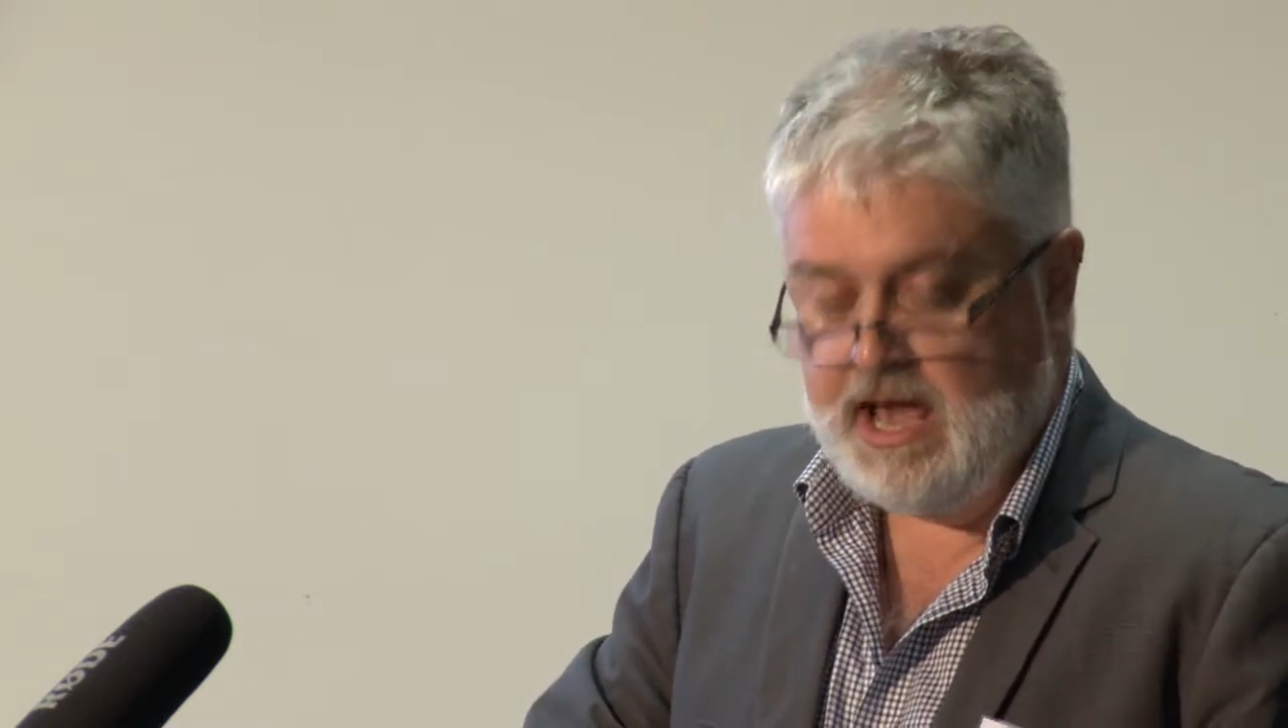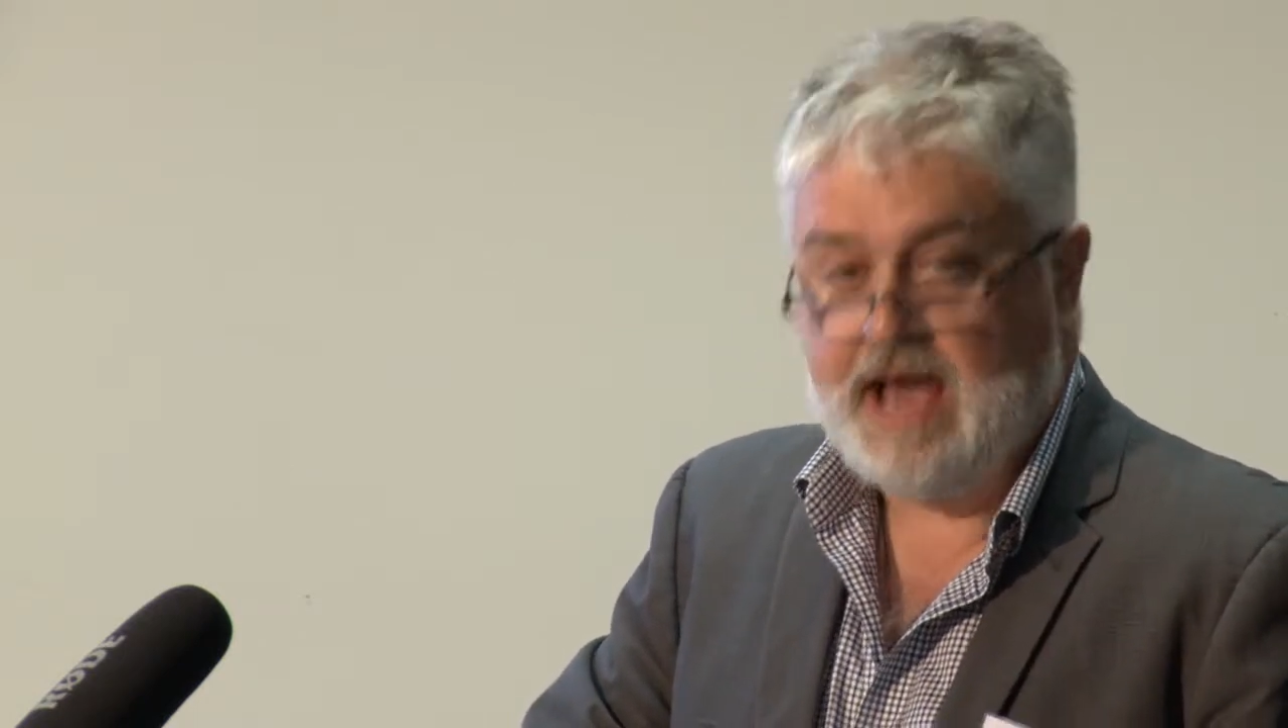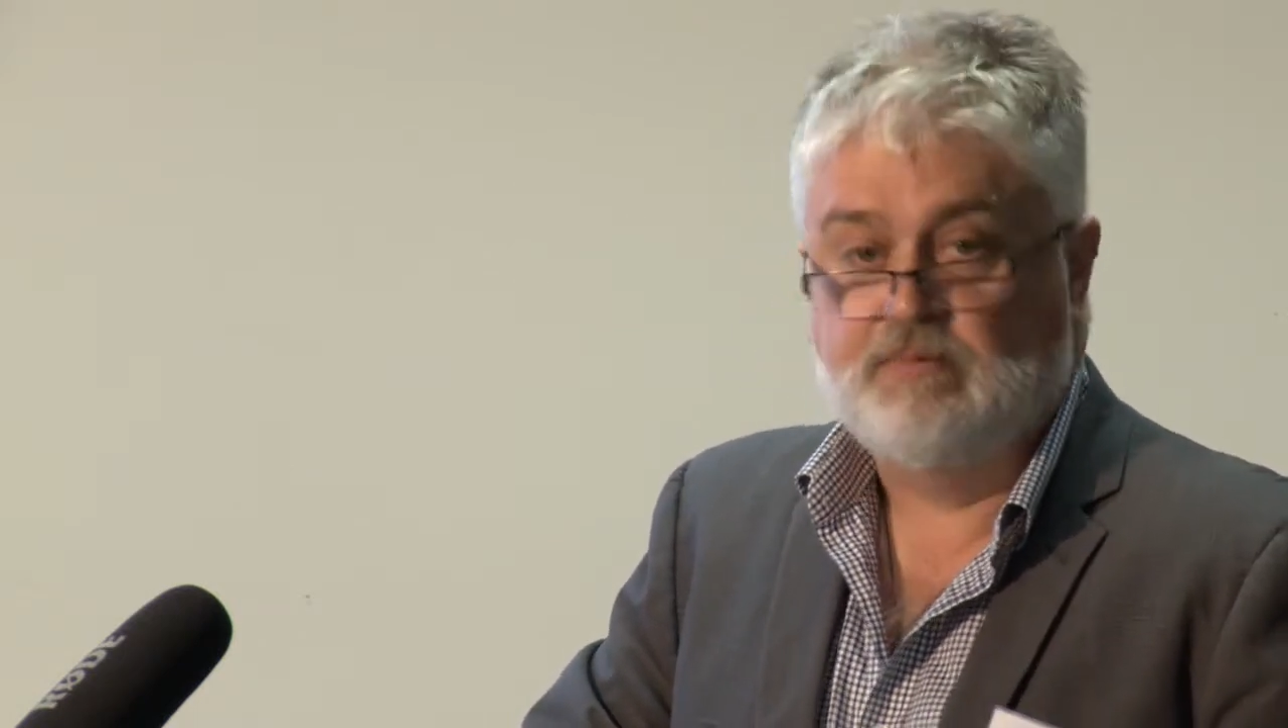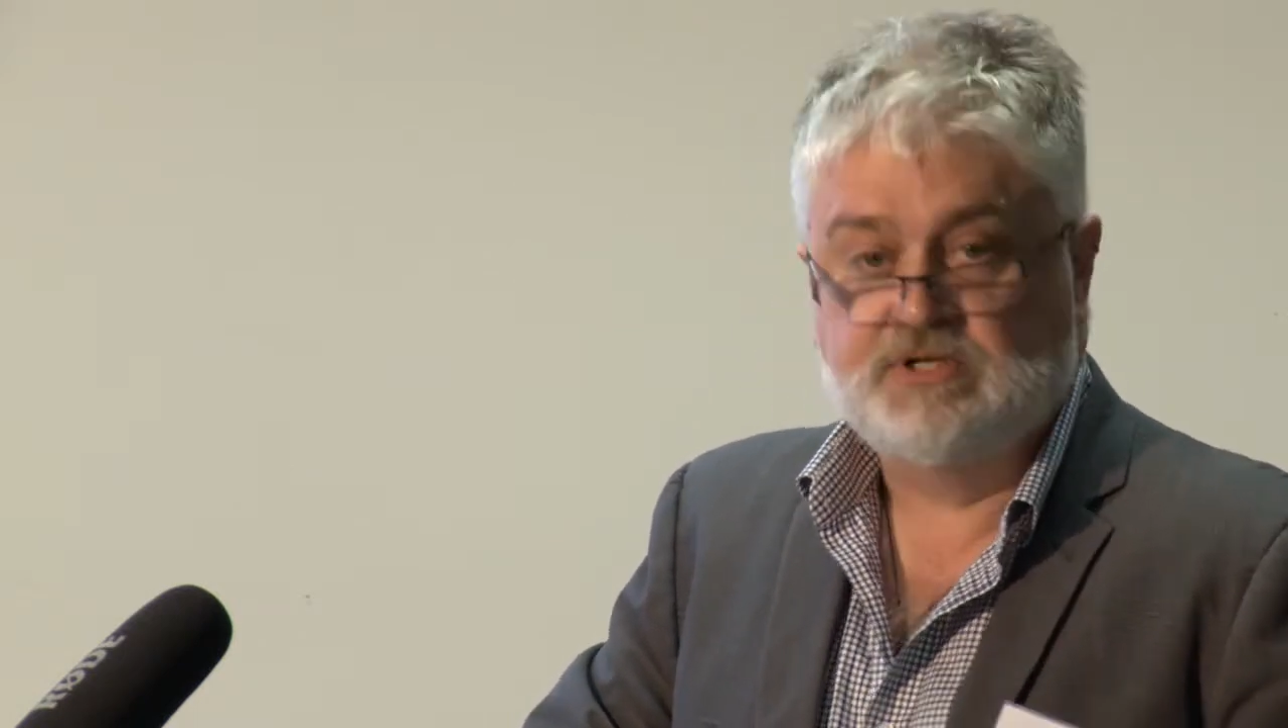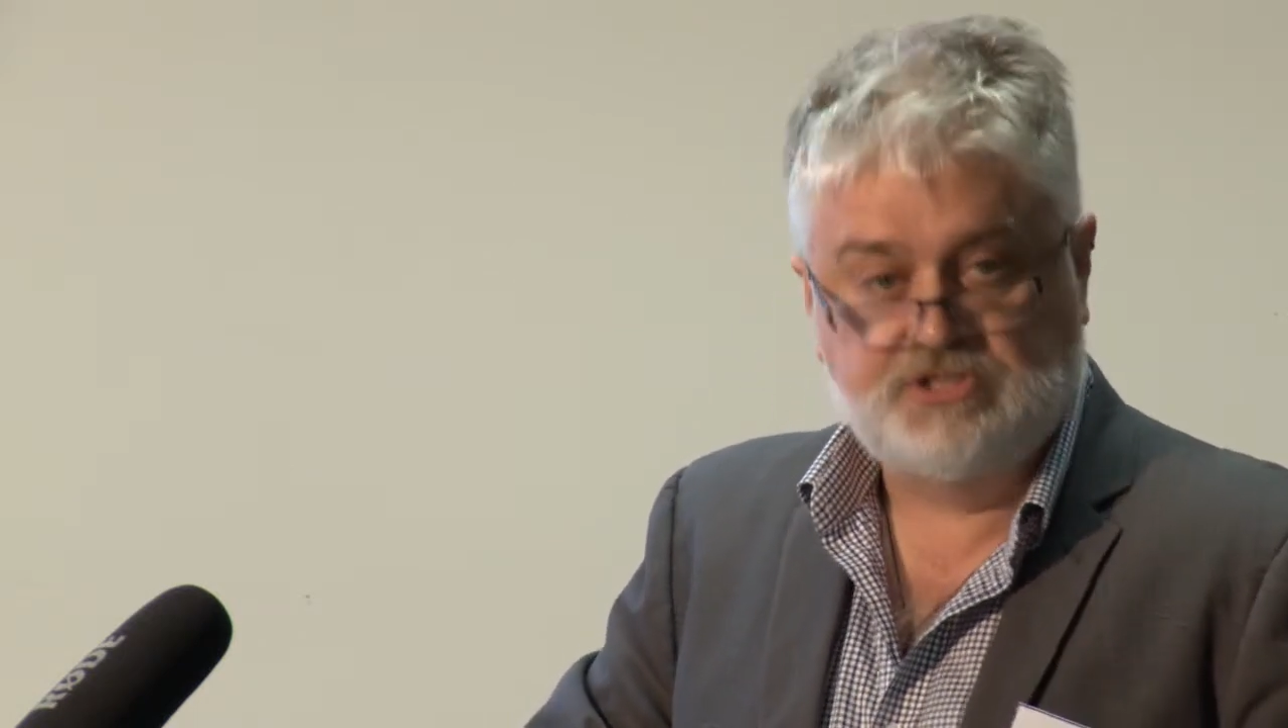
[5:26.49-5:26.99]

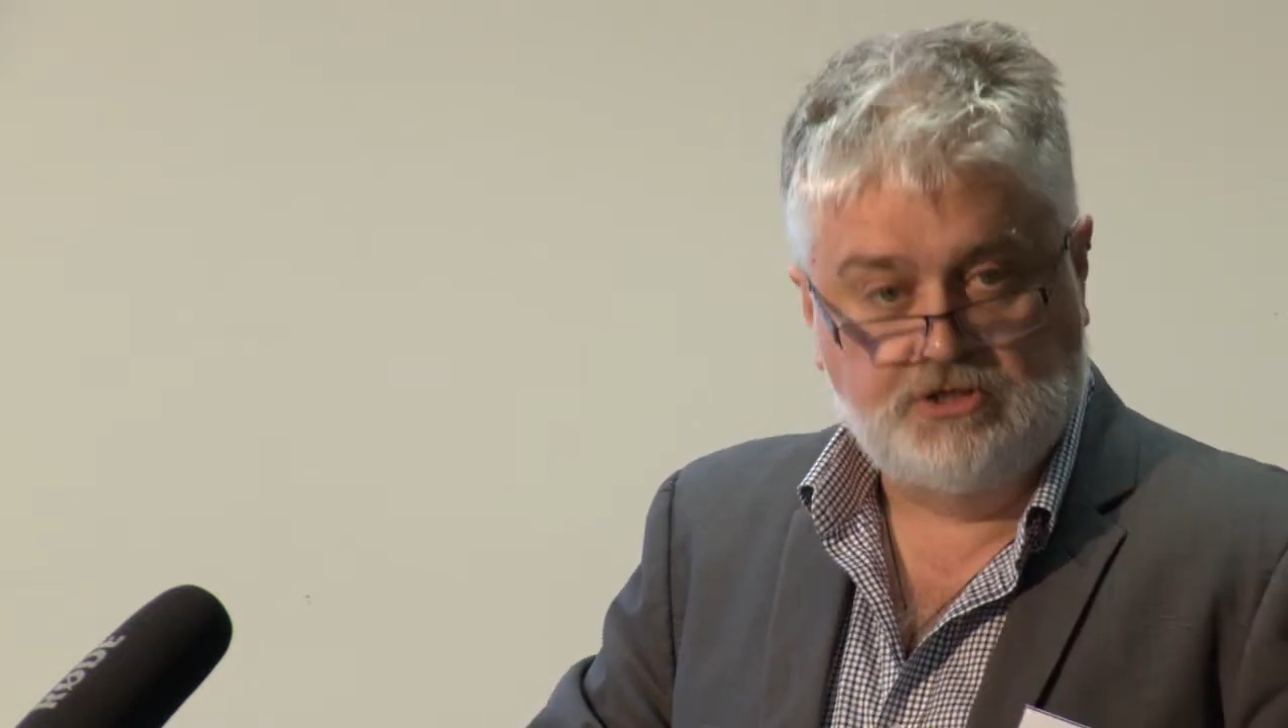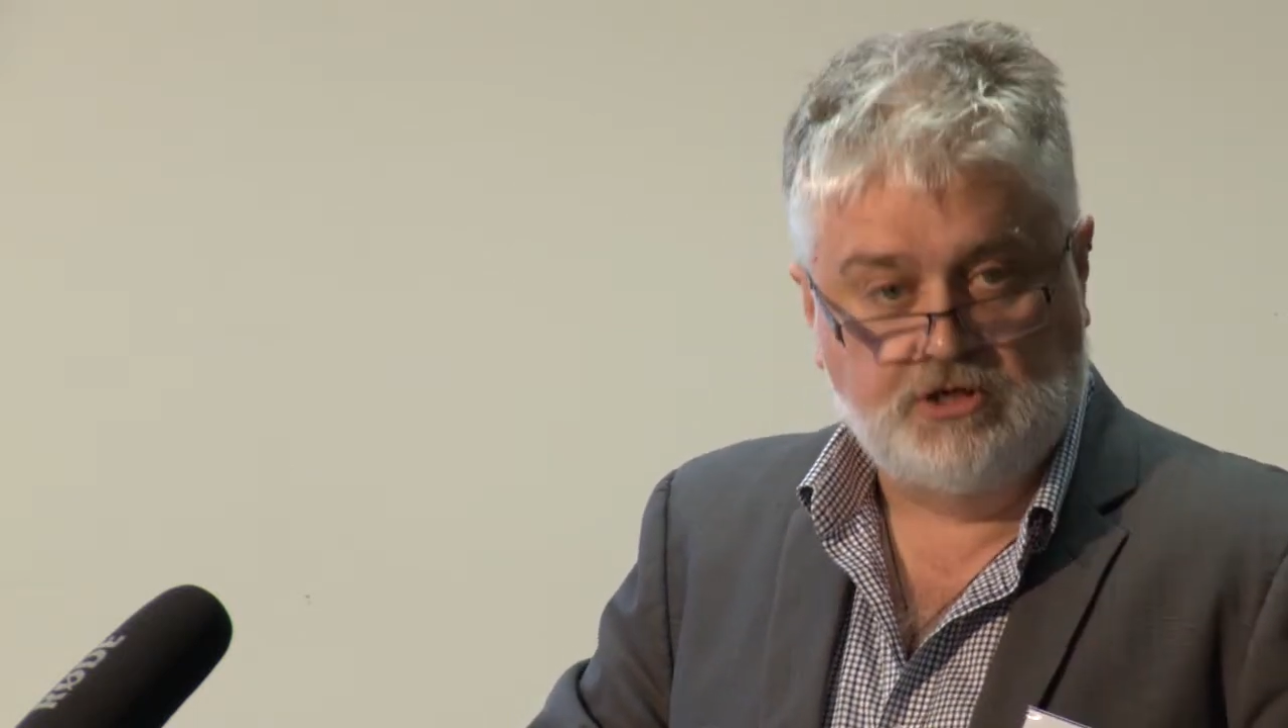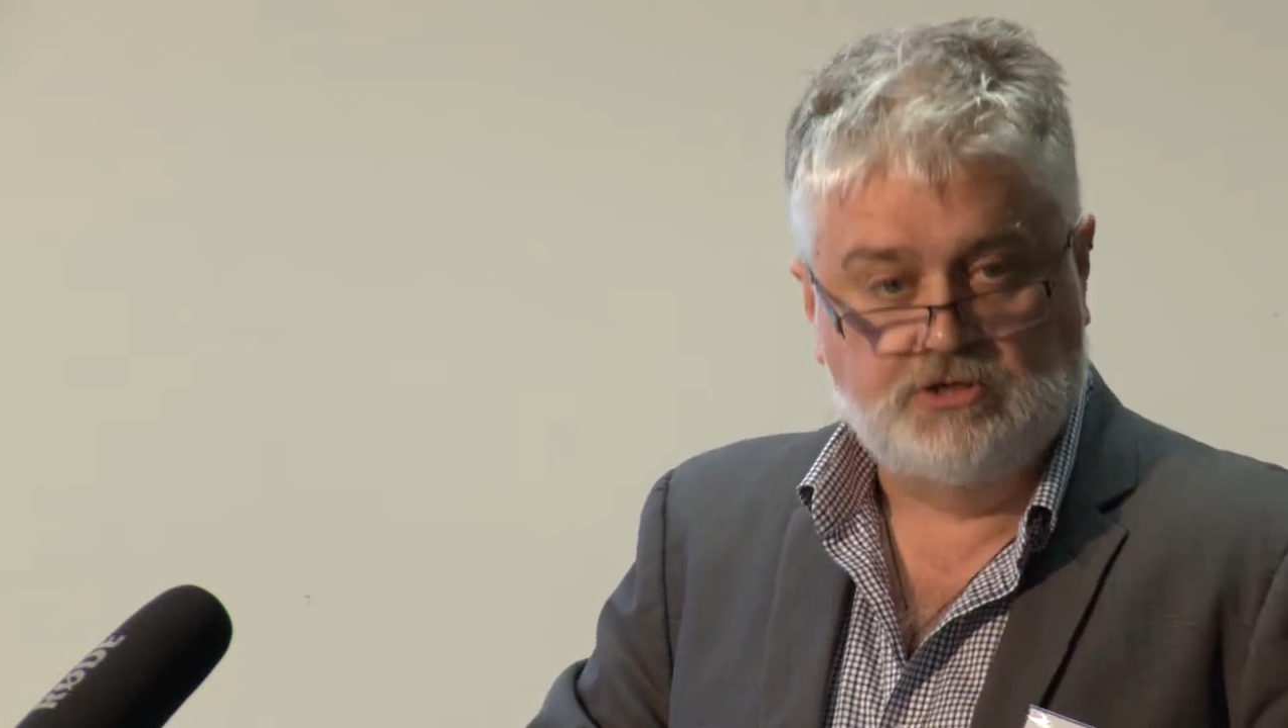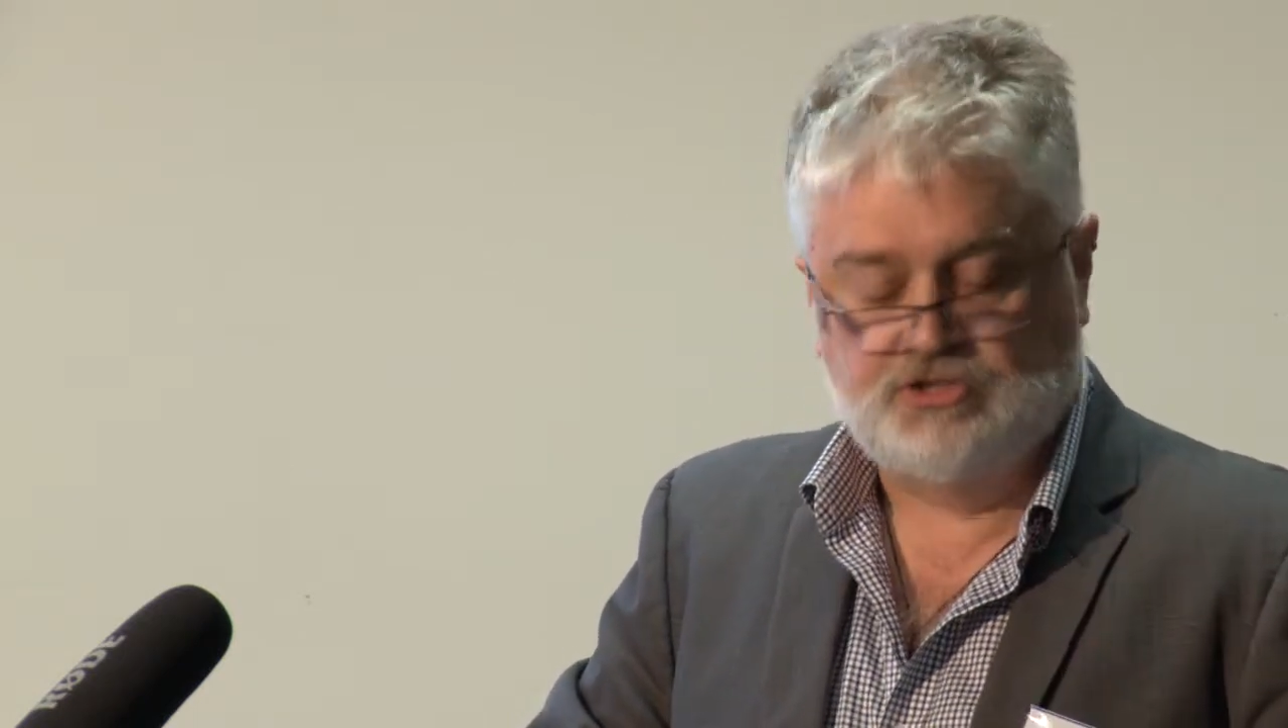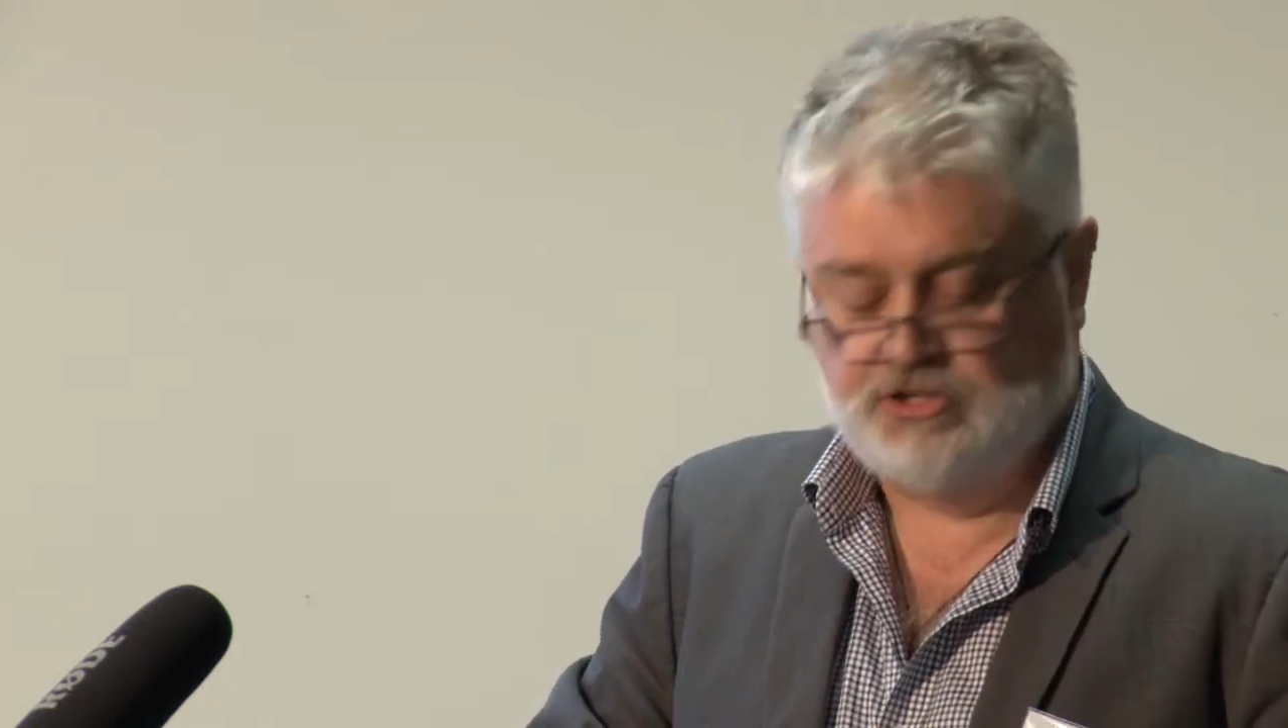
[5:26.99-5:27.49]
and
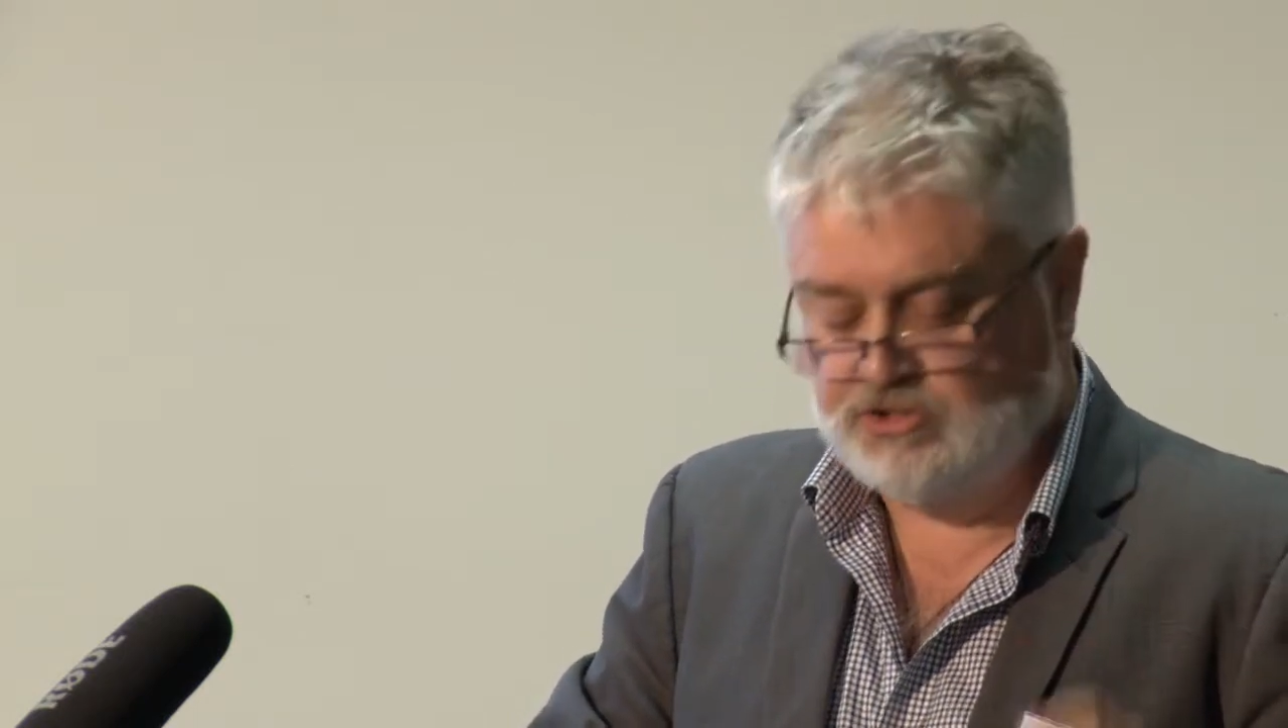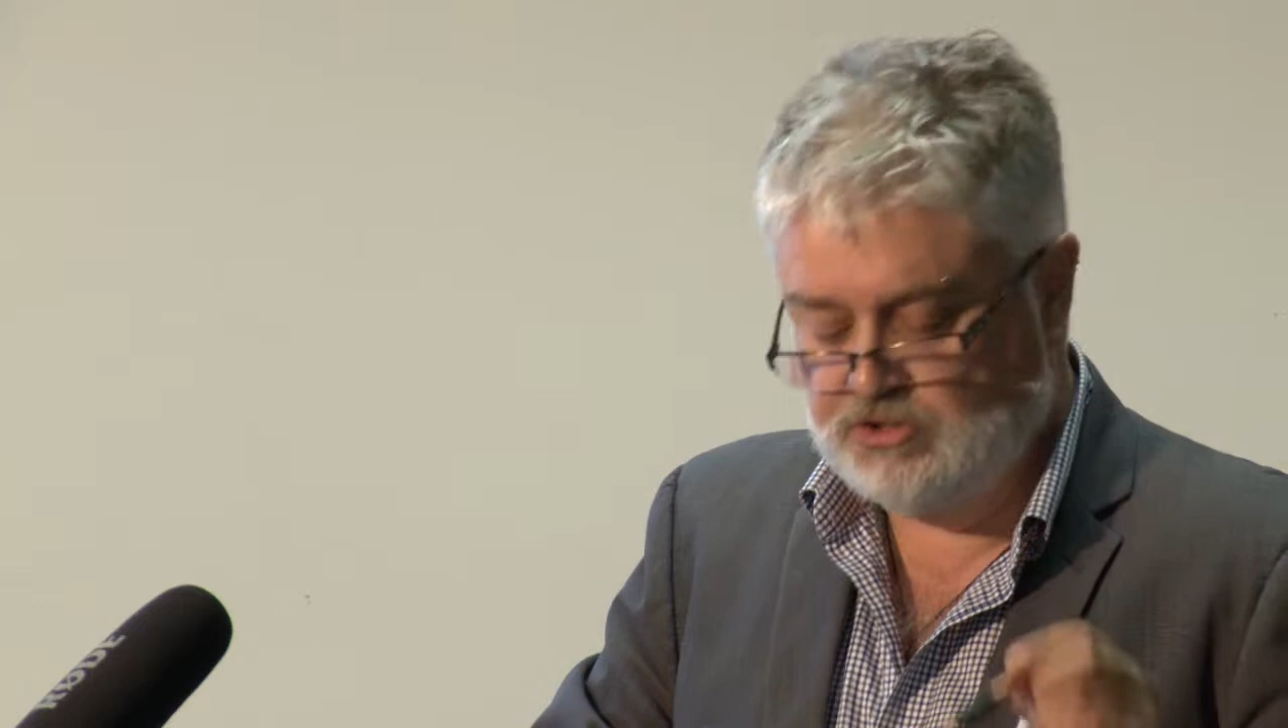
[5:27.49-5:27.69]
research